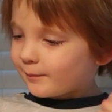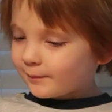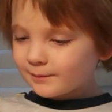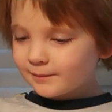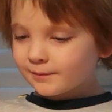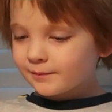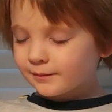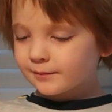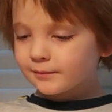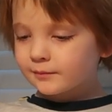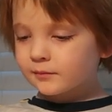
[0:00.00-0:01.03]

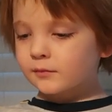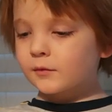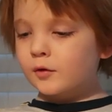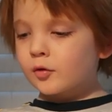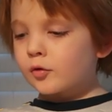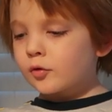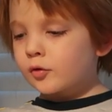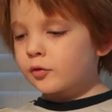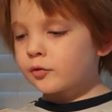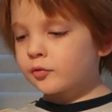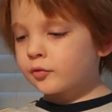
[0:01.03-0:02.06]

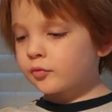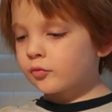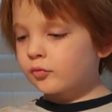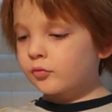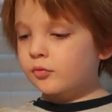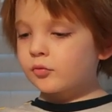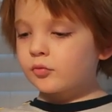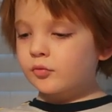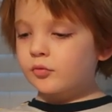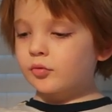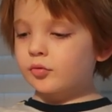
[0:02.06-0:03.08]

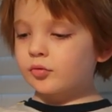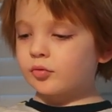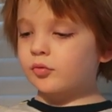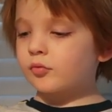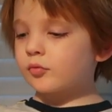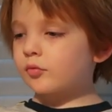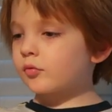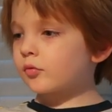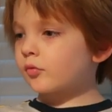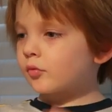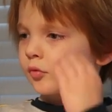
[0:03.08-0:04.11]
[no speech]